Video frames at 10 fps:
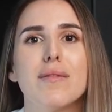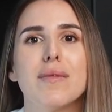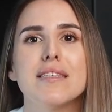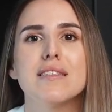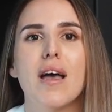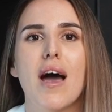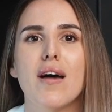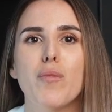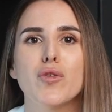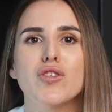This
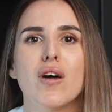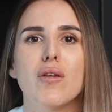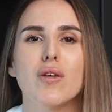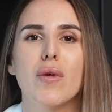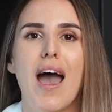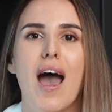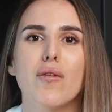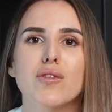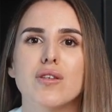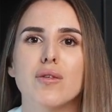guide will show you
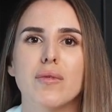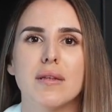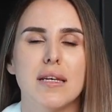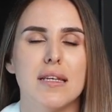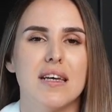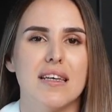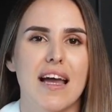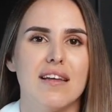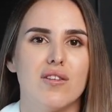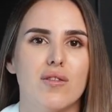how to
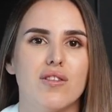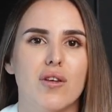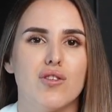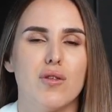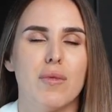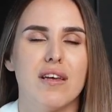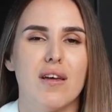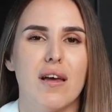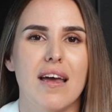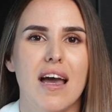connect your social
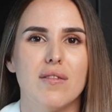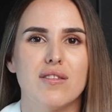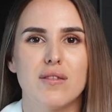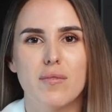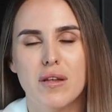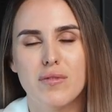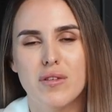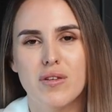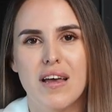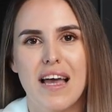media accounts to Buffer,
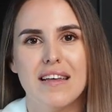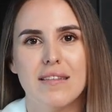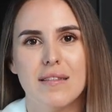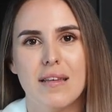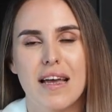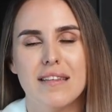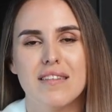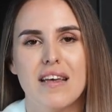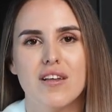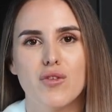create and
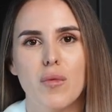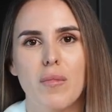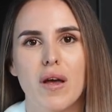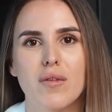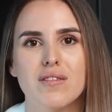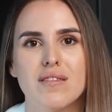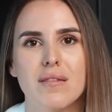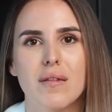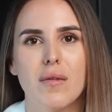schedule posts,